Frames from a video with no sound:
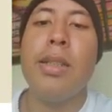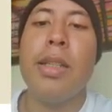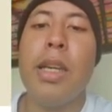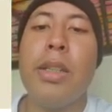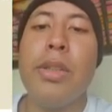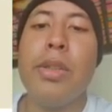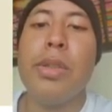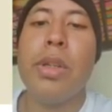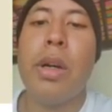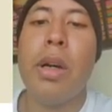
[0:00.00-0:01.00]
that
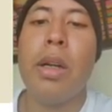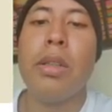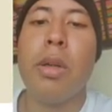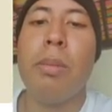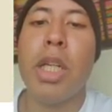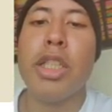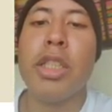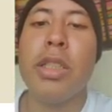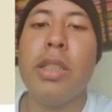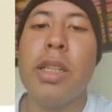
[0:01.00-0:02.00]
use hot
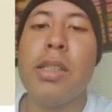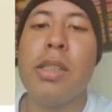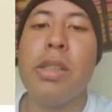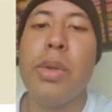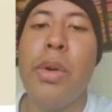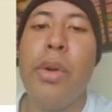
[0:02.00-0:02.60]
combustion gases,